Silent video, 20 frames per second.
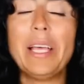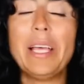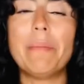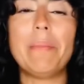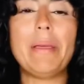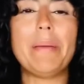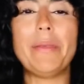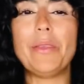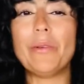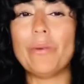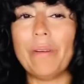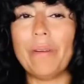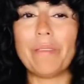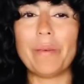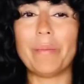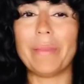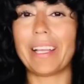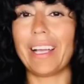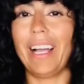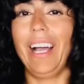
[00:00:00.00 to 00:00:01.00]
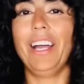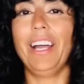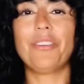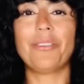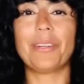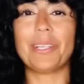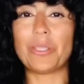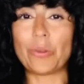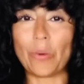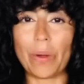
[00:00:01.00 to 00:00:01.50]
Maybe you went from, like,
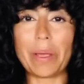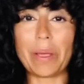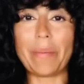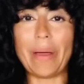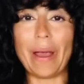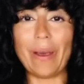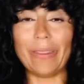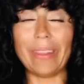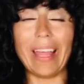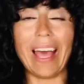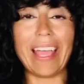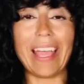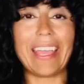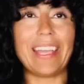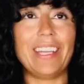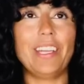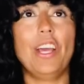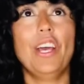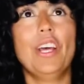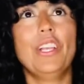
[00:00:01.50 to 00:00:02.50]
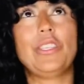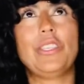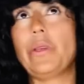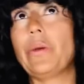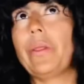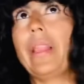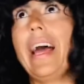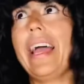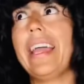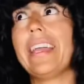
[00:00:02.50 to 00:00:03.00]
120-pound lion
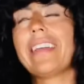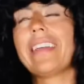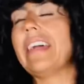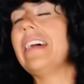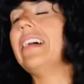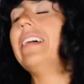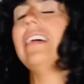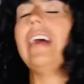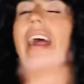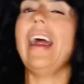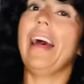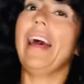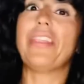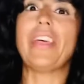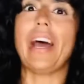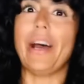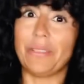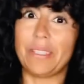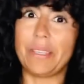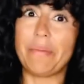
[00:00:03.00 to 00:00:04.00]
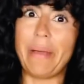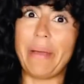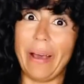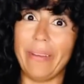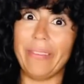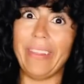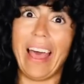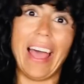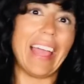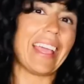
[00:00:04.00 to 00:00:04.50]
to, like,
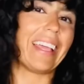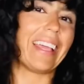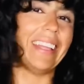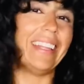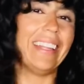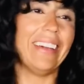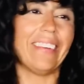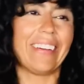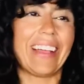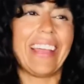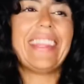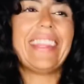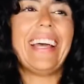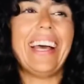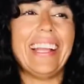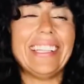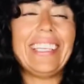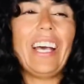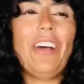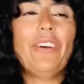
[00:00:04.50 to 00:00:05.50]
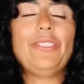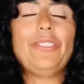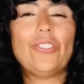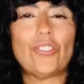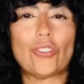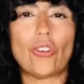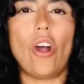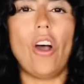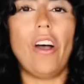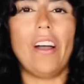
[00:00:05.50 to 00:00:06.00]
1,000-pound lion. Okay, that's how
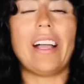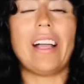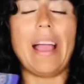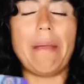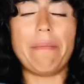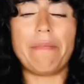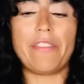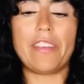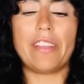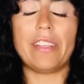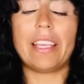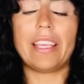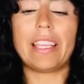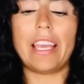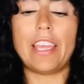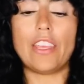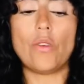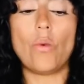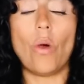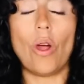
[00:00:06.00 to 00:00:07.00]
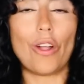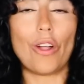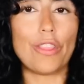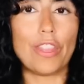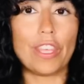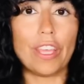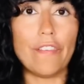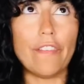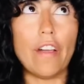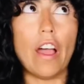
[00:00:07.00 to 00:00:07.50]
strong I'm feeling that you are
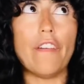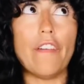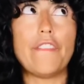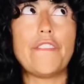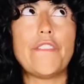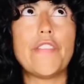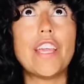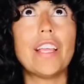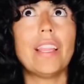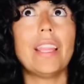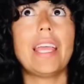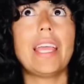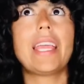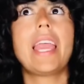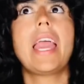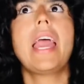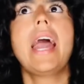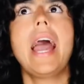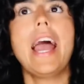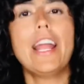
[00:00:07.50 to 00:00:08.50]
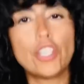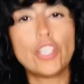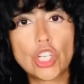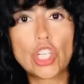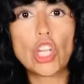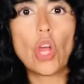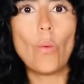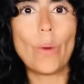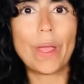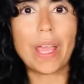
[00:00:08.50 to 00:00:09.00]
feeling and
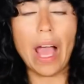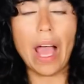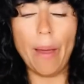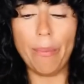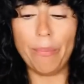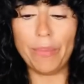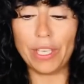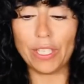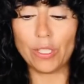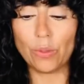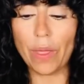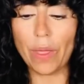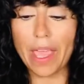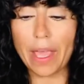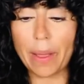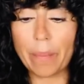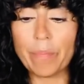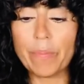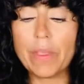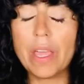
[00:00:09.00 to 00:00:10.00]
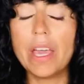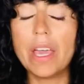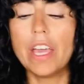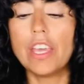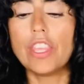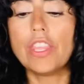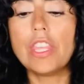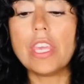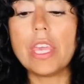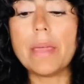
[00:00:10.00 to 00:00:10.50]
showing up this week.
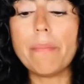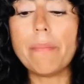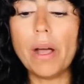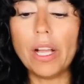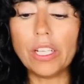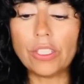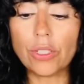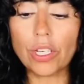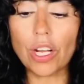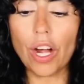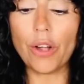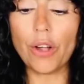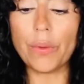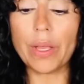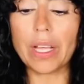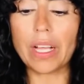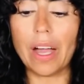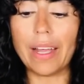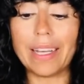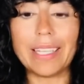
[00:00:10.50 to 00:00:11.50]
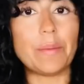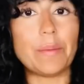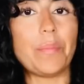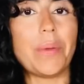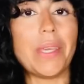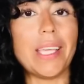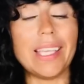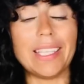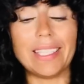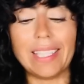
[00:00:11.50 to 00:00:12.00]
The mantra card we got is
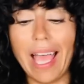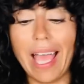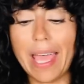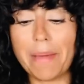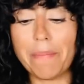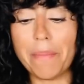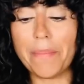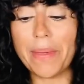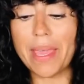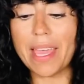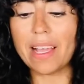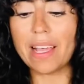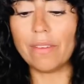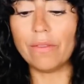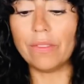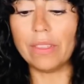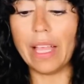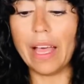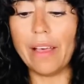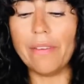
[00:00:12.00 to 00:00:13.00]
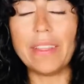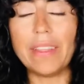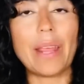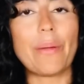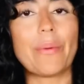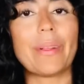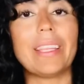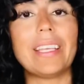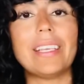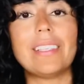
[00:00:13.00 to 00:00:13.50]
peace. I am a being of love and I
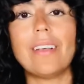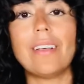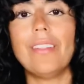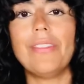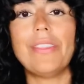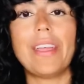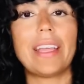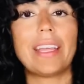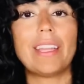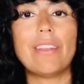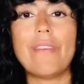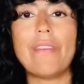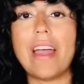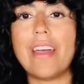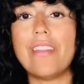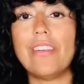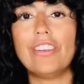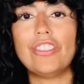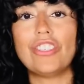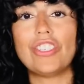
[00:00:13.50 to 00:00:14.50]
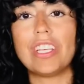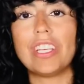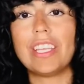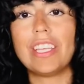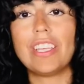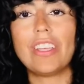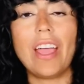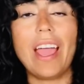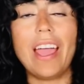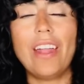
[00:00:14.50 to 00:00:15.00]
release all negative
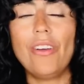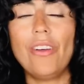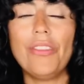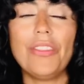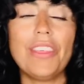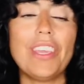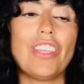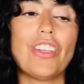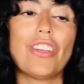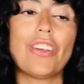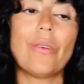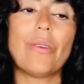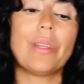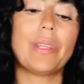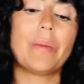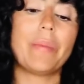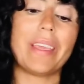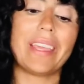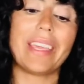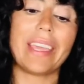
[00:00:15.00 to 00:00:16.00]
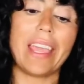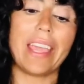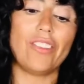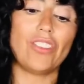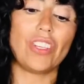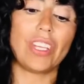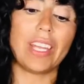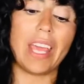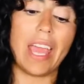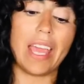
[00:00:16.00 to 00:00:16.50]
energy. I don't think you're going to be
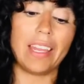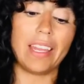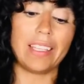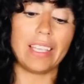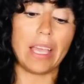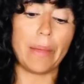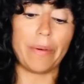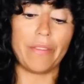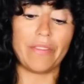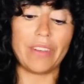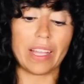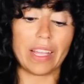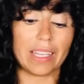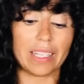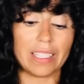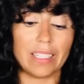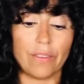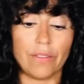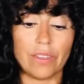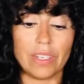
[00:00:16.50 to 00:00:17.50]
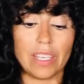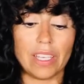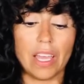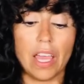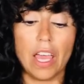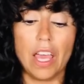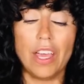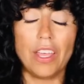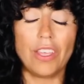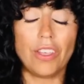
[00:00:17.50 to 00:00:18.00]
engaging in any type of
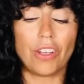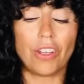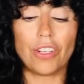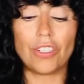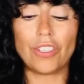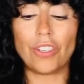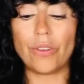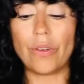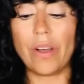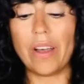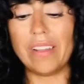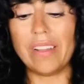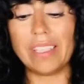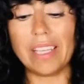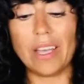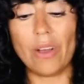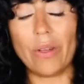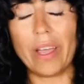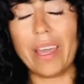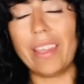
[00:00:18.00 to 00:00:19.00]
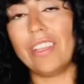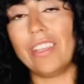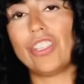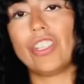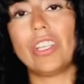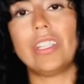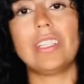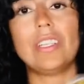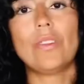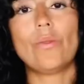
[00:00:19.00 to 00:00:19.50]
negativity. You're going to turn around and say, okay, this
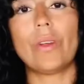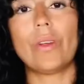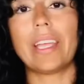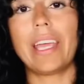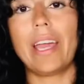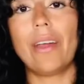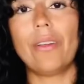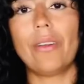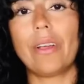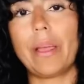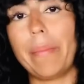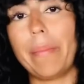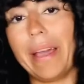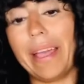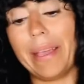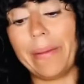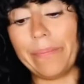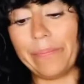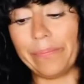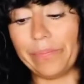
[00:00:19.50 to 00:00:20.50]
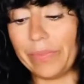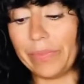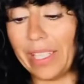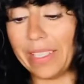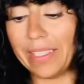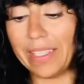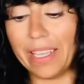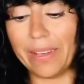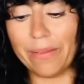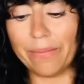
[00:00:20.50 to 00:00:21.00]
shit didn't work out. Okay, bye.
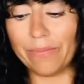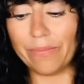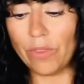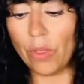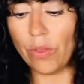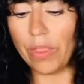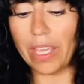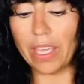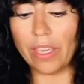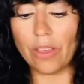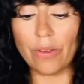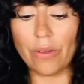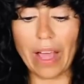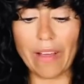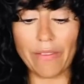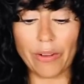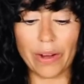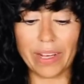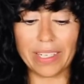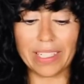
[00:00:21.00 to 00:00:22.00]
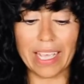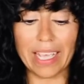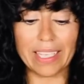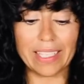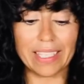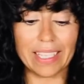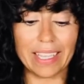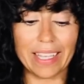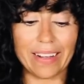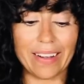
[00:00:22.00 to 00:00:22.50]
That's it. No, thank you. Have a great
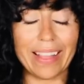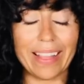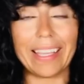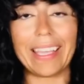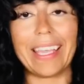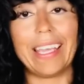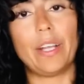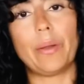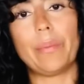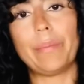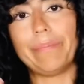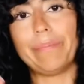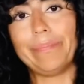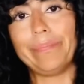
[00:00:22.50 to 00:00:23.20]
day. See you later, alligator.